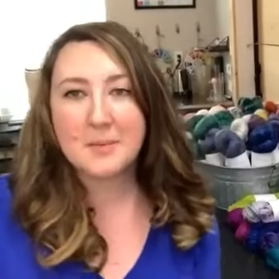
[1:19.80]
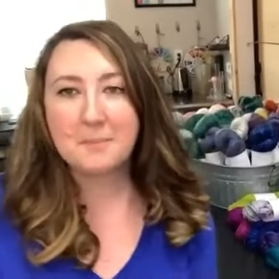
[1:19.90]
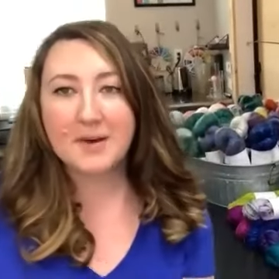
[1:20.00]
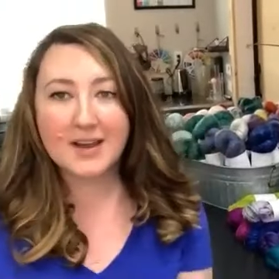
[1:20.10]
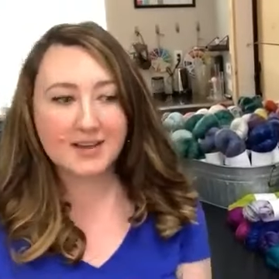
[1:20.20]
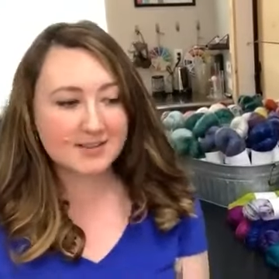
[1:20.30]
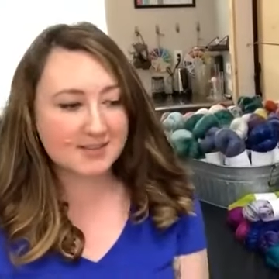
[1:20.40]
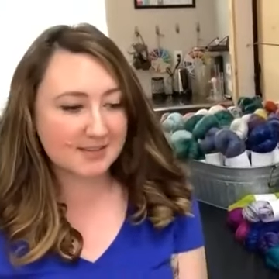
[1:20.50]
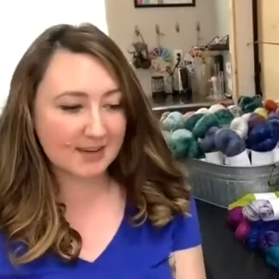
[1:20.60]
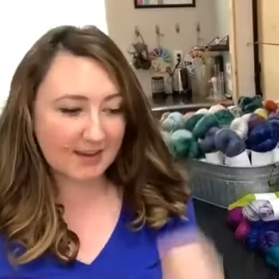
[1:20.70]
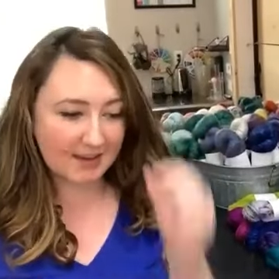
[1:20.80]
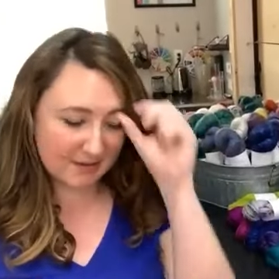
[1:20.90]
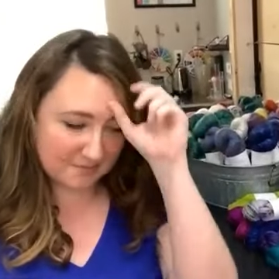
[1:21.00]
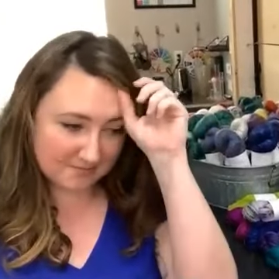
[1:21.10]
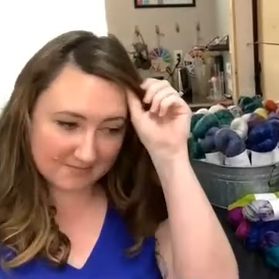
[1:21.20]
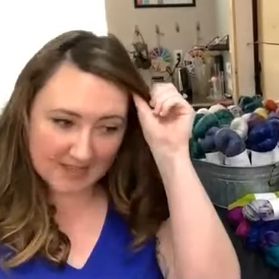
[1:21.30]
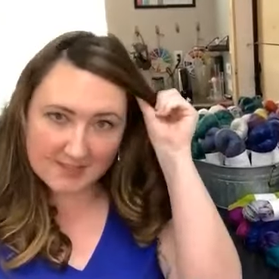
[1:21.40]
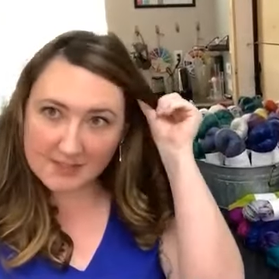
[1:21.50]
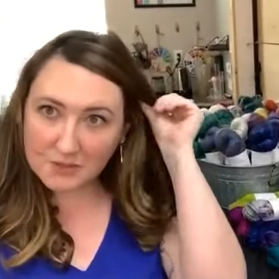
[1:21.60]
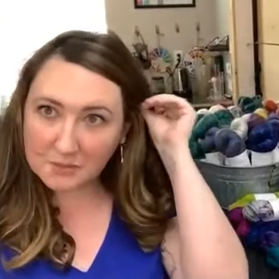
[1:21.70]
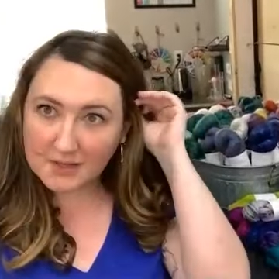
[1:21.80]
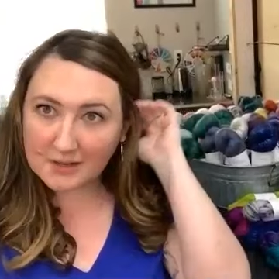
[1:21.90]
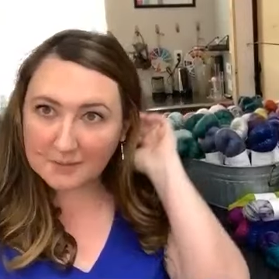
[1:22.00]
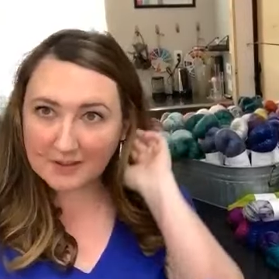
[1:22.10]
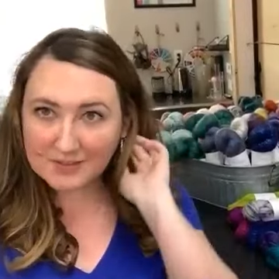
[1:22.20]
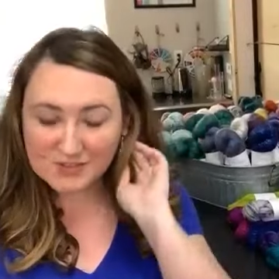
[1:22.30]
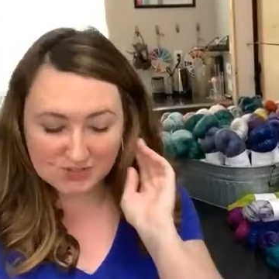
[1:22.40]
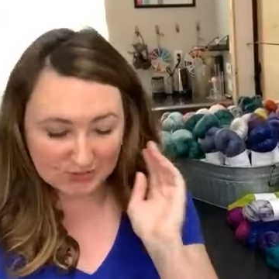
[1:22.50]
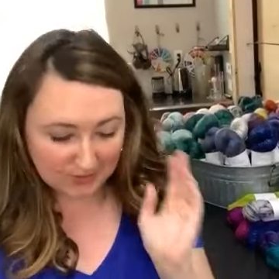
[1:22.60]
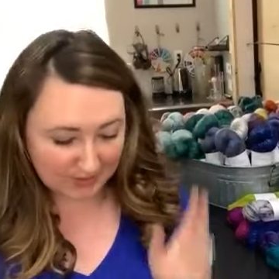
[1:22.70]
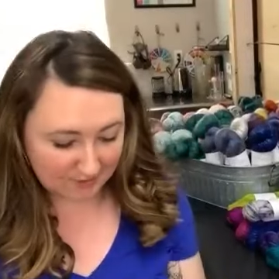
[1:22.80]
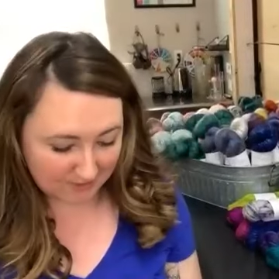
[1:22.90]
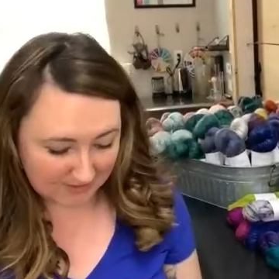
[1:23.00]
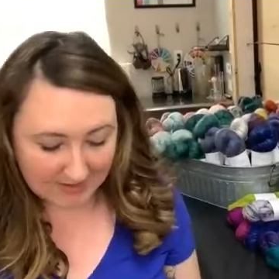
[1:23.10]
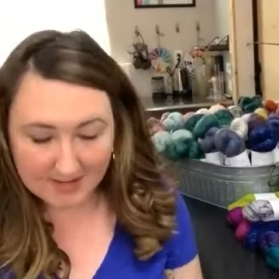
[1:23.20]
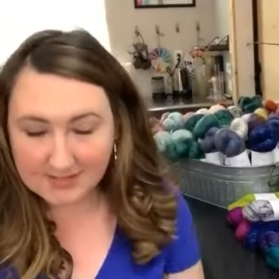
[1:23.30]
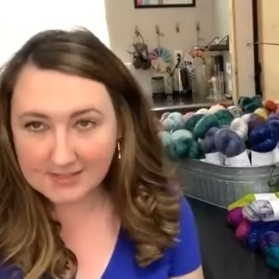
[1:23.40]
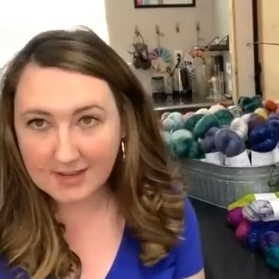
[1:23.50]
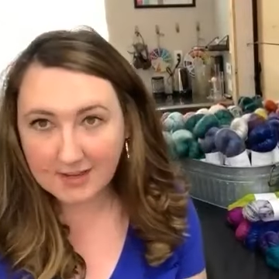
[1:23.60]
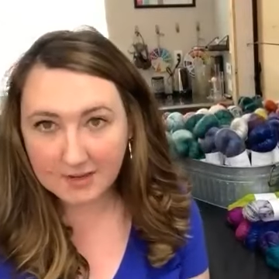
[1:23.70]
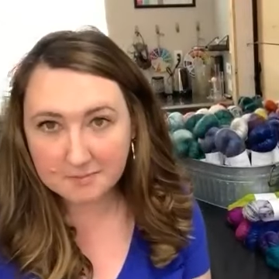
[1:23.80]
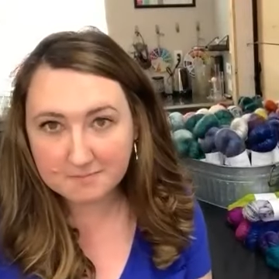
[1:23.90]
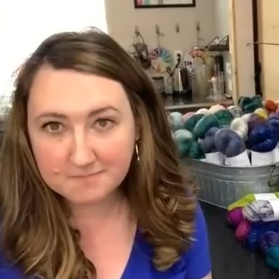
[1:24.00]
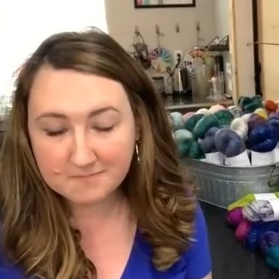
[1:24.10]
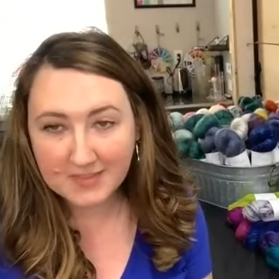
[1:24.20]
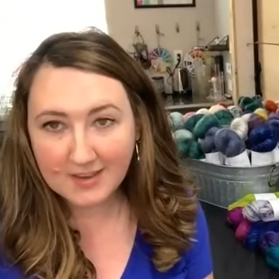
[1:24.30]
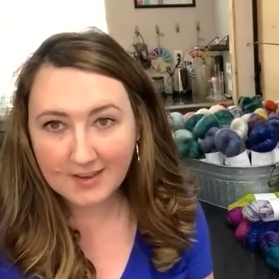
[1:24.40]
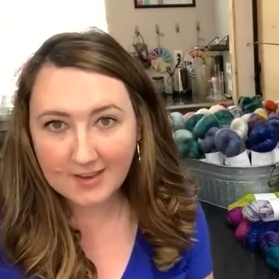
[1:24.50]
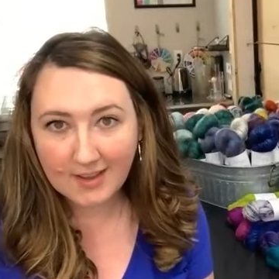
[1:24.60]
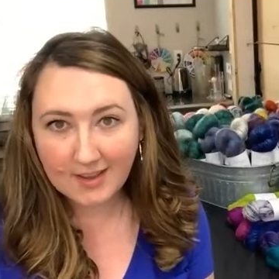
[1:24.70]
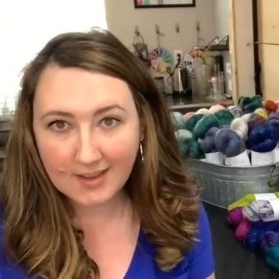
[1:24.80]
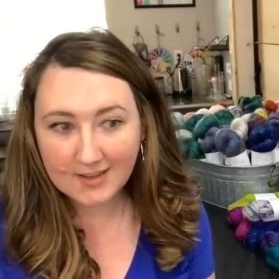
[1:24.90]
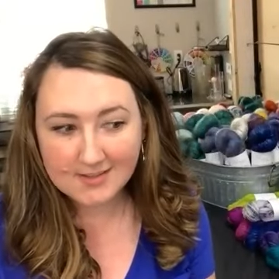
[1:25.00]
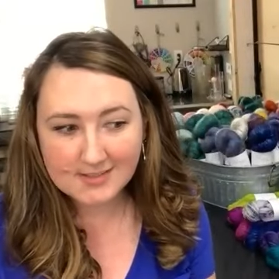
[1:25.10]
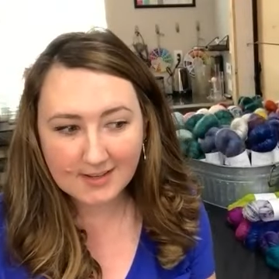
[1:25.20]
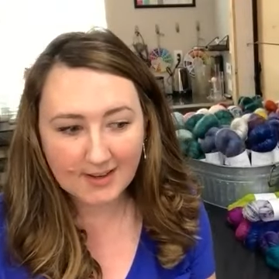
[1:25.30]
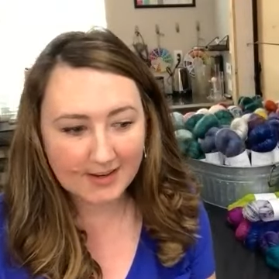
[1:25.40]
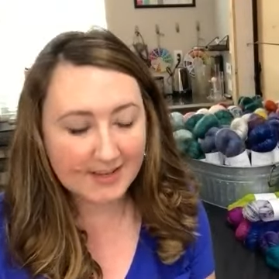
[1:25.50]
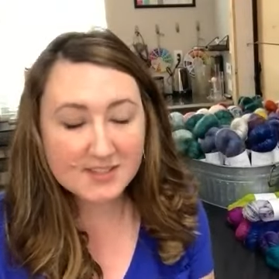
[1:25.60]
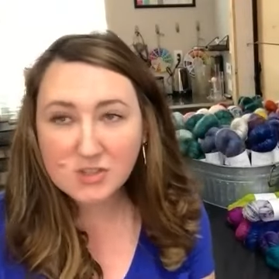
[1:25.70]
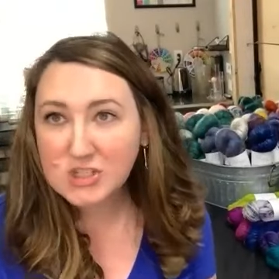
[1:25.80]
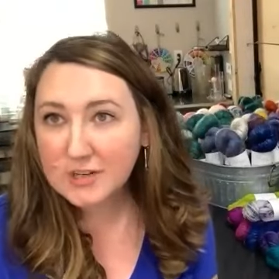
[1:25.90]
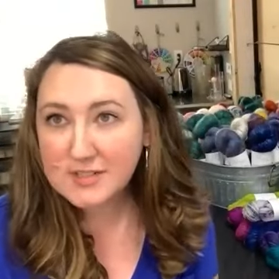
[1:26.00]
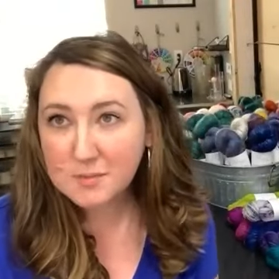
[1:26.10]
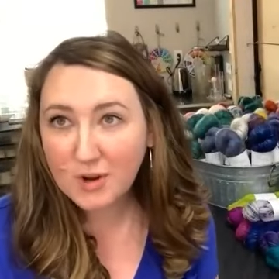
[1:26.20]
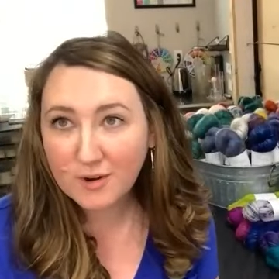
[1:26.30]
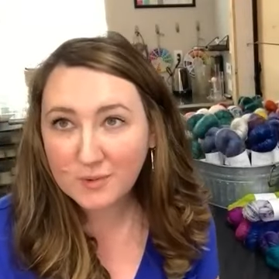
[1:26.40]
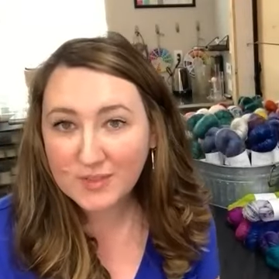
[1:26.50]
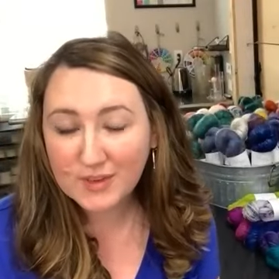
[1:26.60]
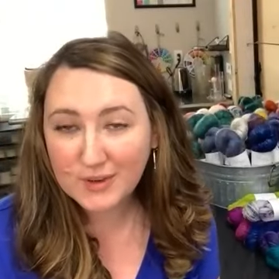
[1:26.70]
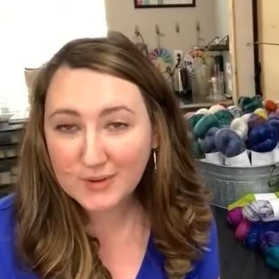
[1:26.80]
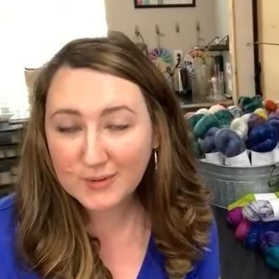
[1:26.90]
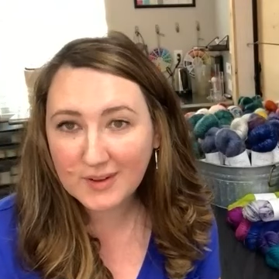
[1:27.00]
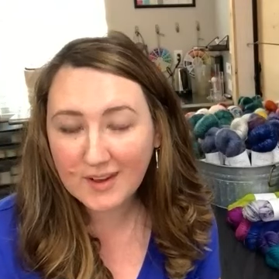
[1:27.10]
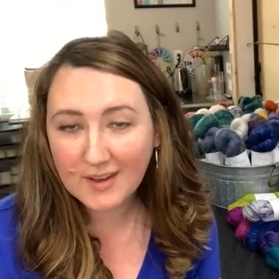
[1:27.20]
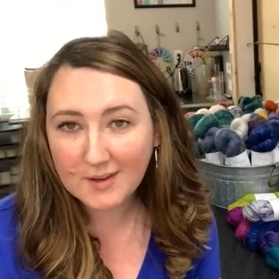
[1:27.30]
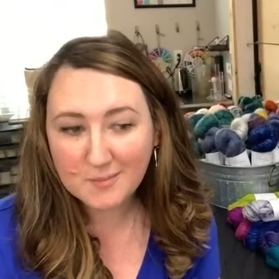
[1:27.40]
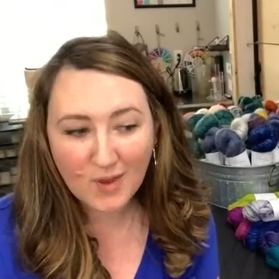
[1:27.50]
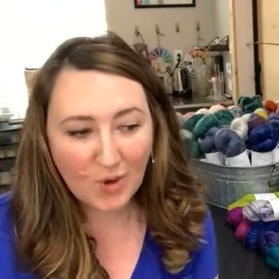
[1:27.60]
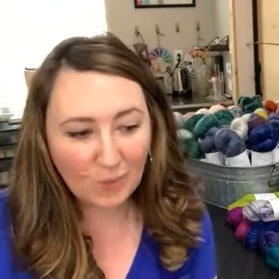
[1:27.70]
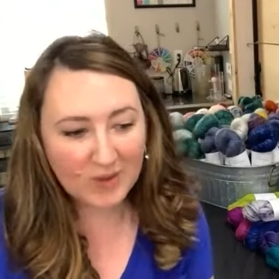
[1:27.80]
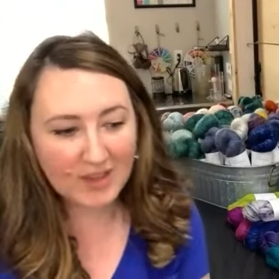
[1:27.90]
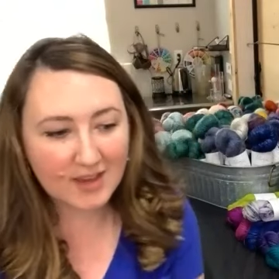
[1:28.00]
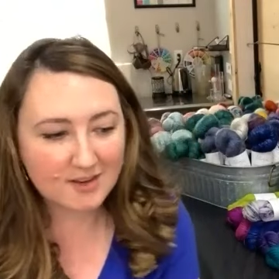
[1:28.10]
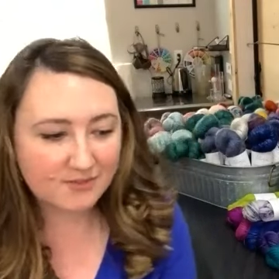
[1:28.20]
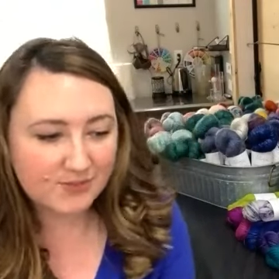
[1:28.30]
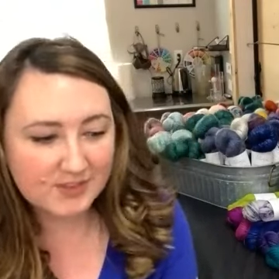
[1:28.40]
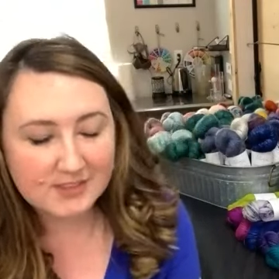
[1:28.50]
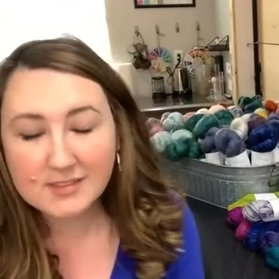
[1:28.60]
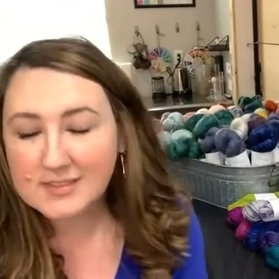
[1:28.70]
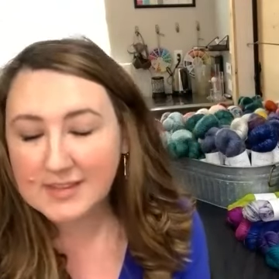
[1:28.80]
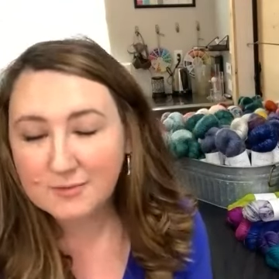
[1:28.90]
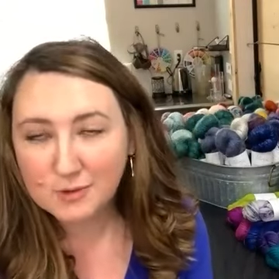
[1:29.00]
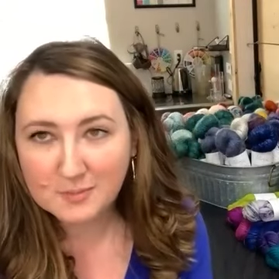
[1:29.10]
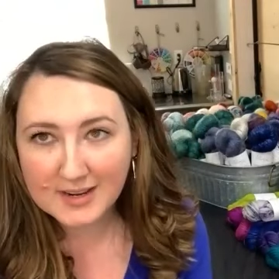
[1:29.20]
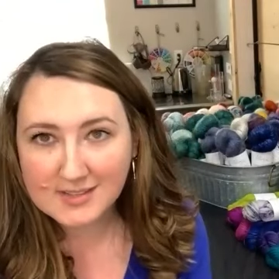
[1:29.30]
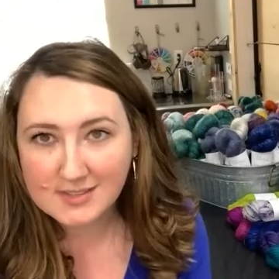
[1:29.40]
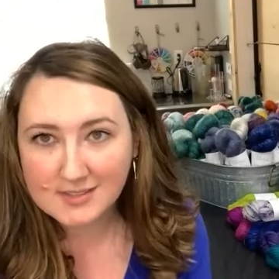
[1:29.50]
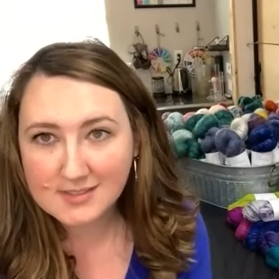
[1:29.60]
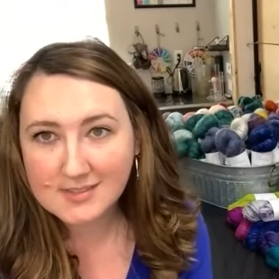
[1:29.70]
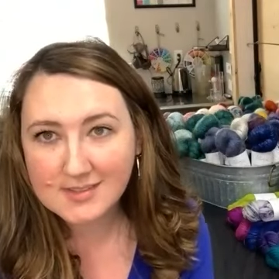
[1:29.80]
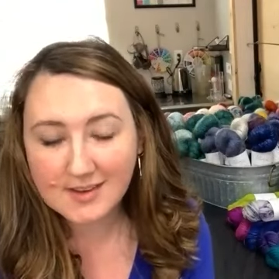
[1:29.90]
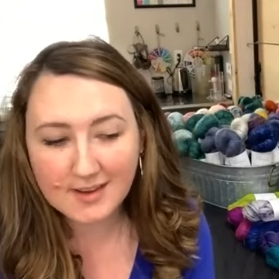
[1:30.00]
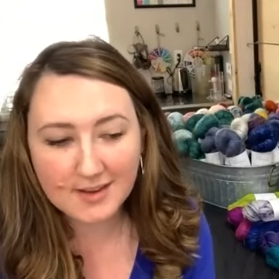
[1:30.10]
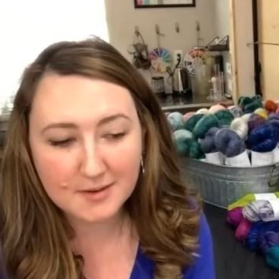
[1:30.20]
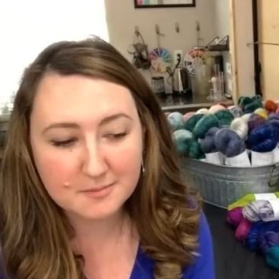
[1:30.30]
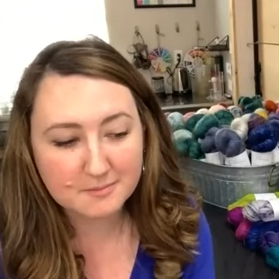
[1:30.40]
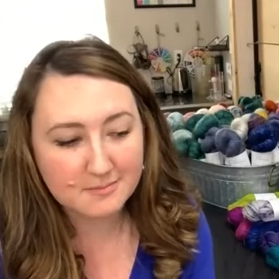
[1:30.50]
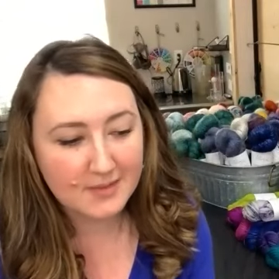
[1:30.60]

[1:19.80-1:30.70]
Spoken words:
But that's a little bit about the studio, I guess. And I guess I'll share some yarn with you. We have several bases. And